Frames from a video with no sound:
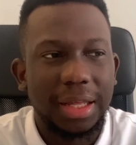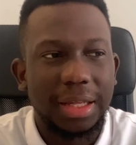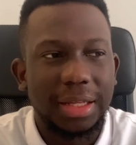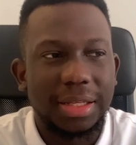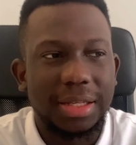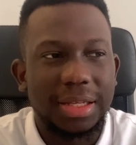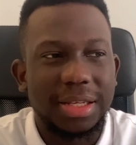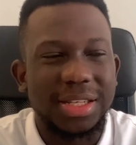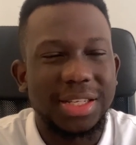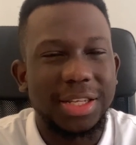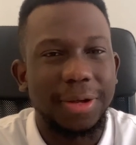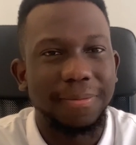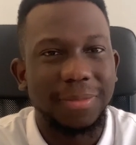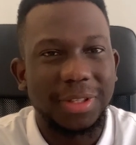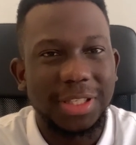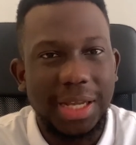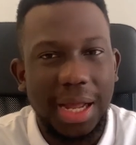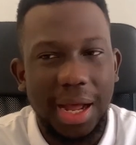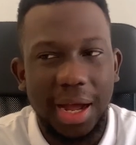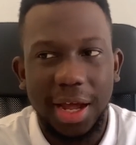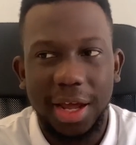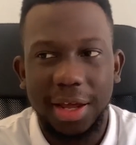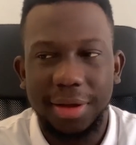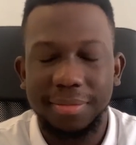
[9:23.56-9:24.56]

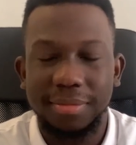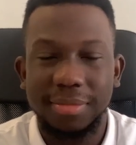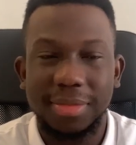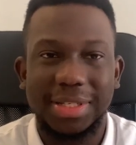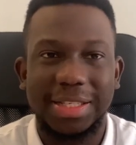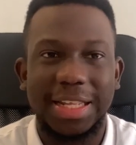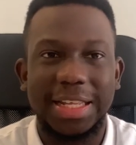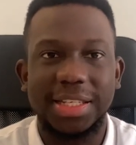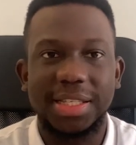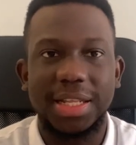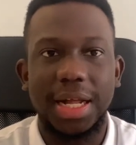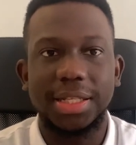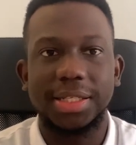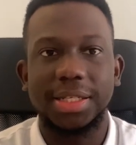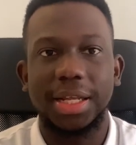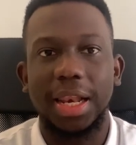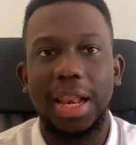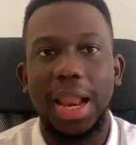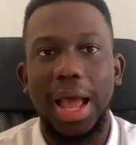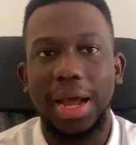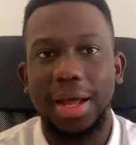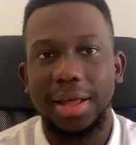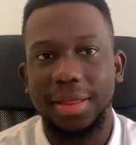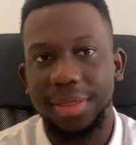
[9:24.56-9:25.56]
sometimes they start to
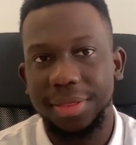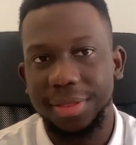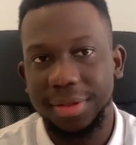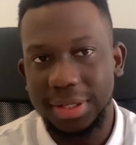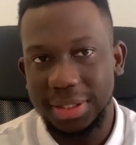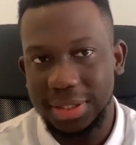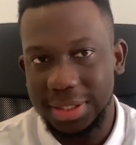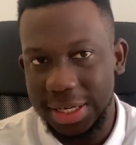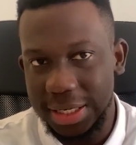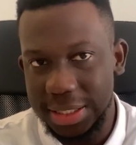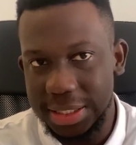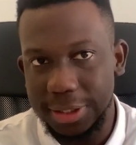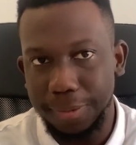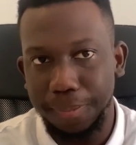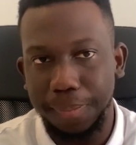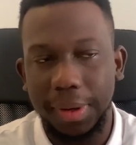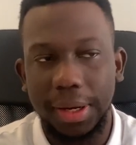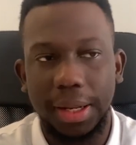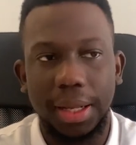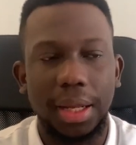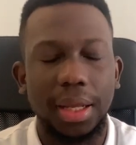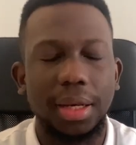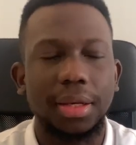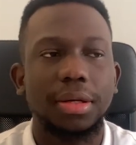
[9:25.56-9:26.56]
lack
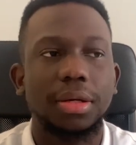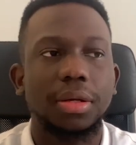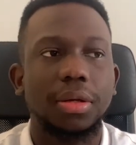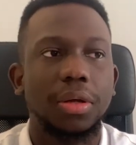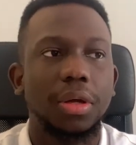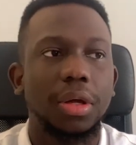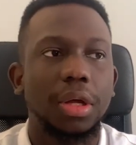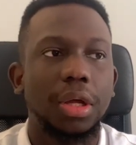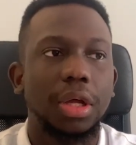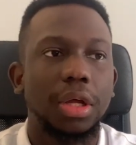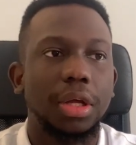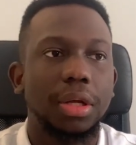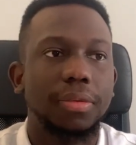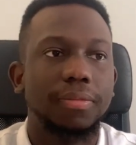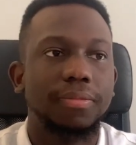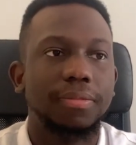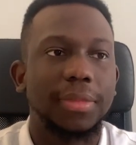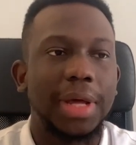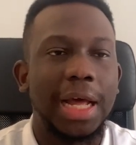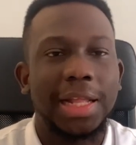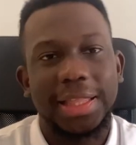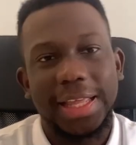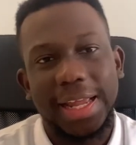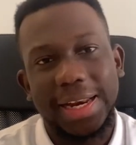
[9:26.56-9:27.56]
discipline,
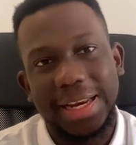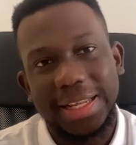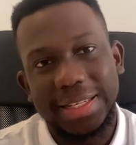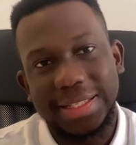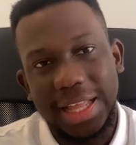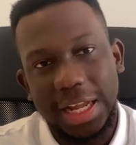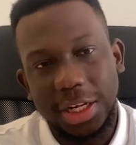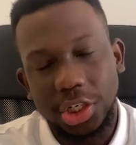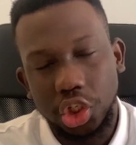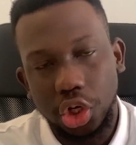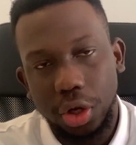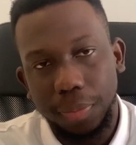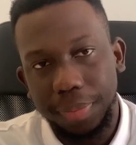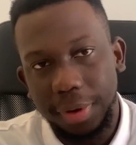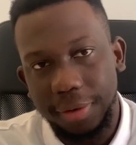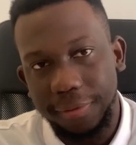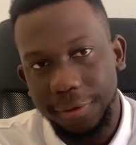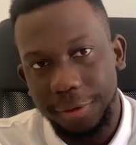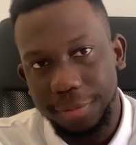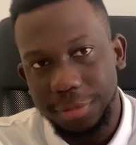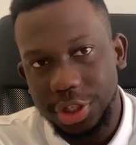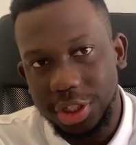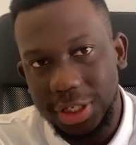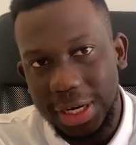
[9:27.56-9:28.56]
and then they start jumping
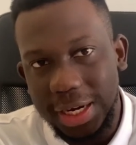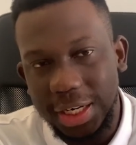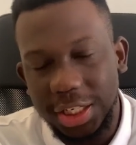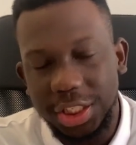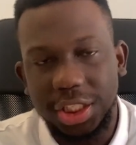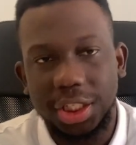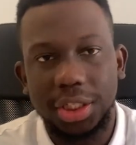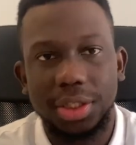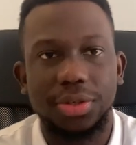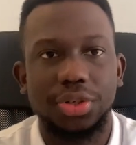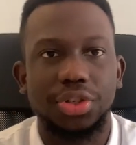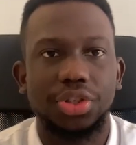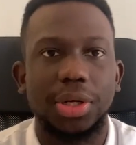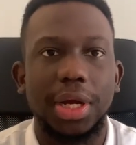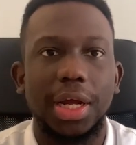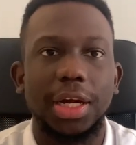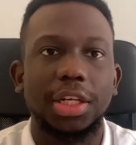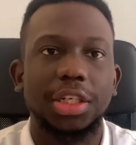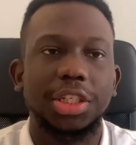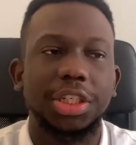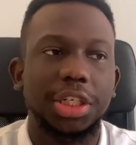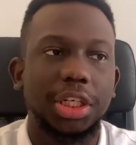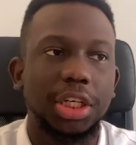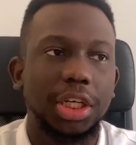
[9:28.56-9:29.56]
from strategy to
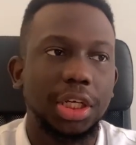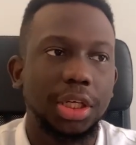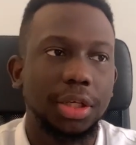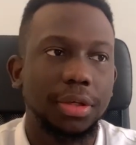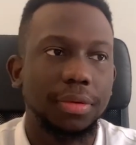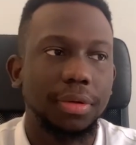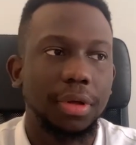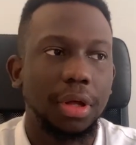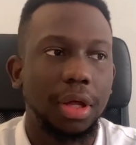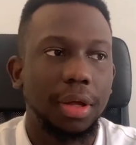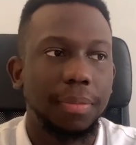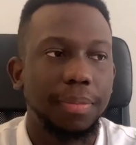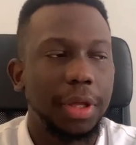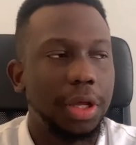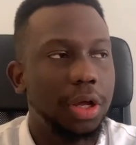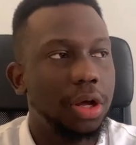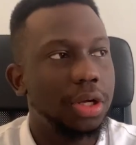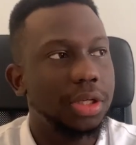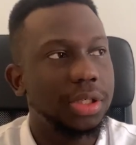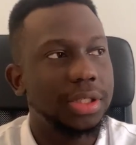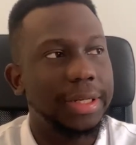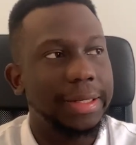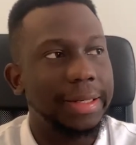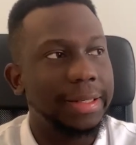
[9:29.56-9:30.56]
strategy
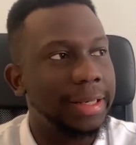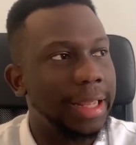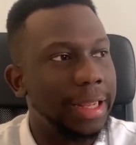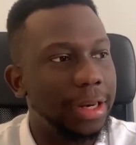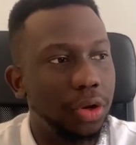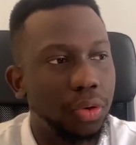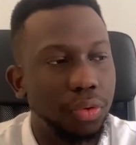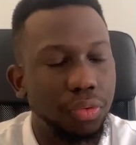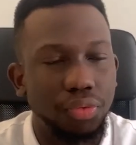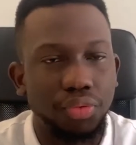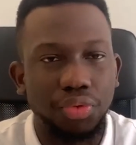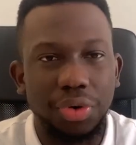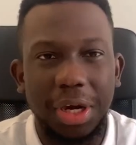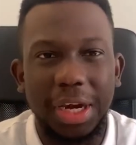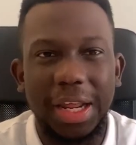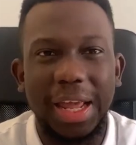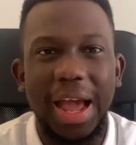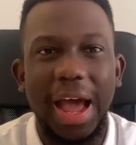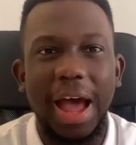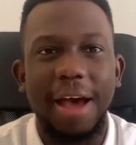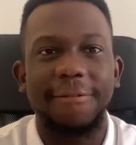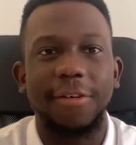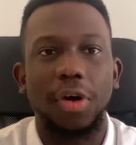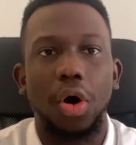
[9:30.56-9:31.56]
because they don't really
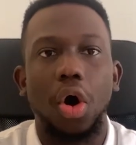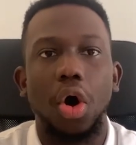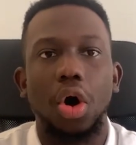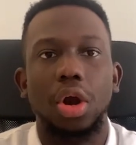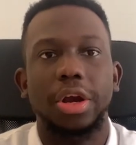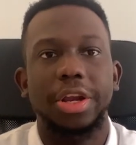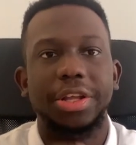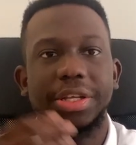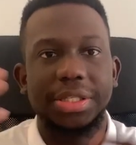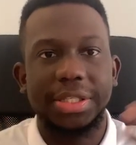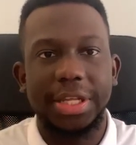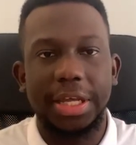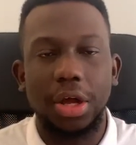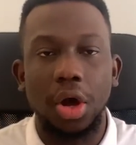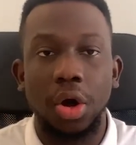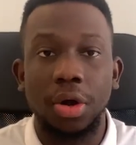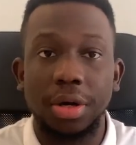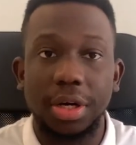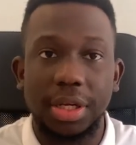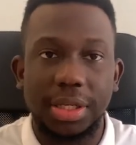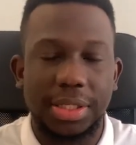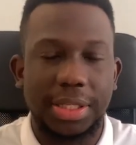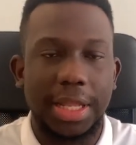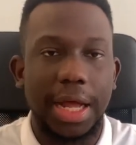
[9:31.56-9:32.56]
have a holistic
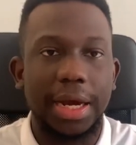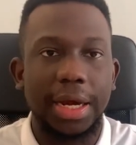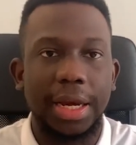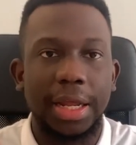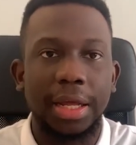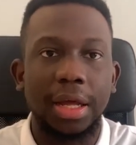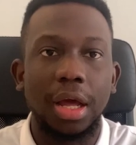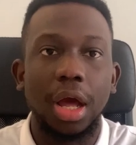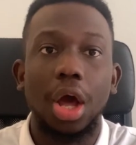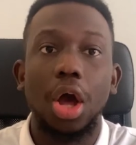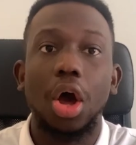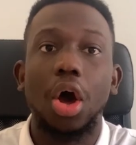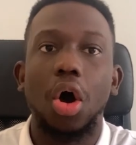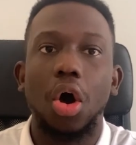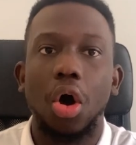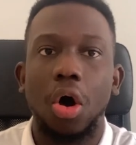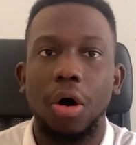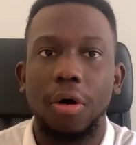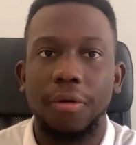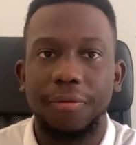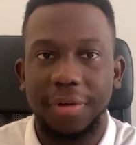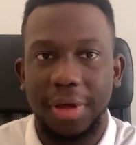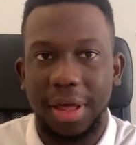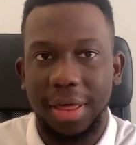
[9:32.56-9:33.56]
understanding
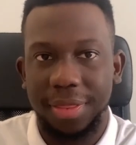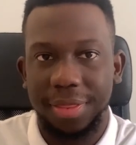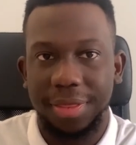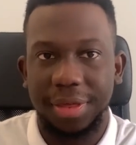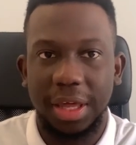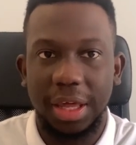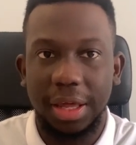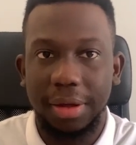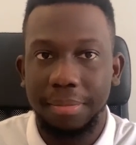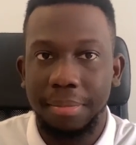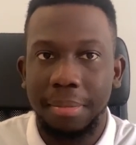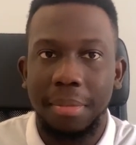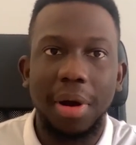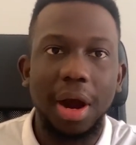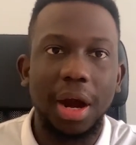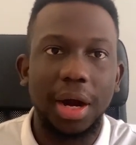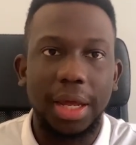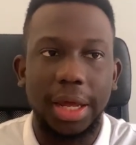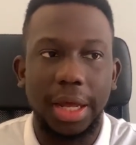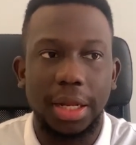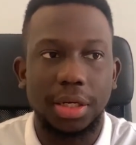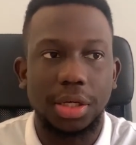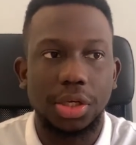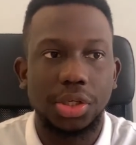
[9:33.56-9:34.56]
of the
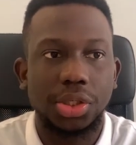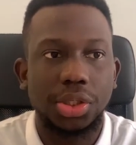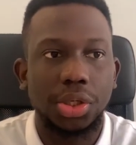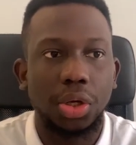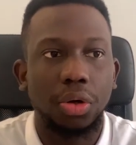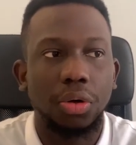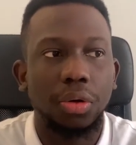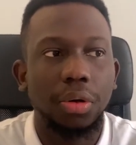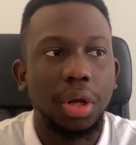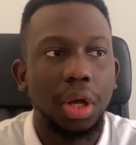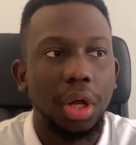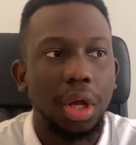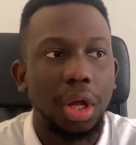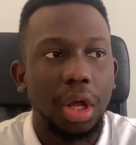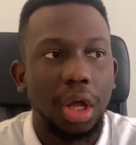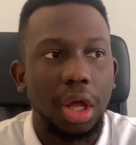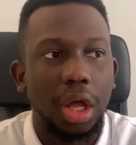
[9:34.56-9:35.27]
market. So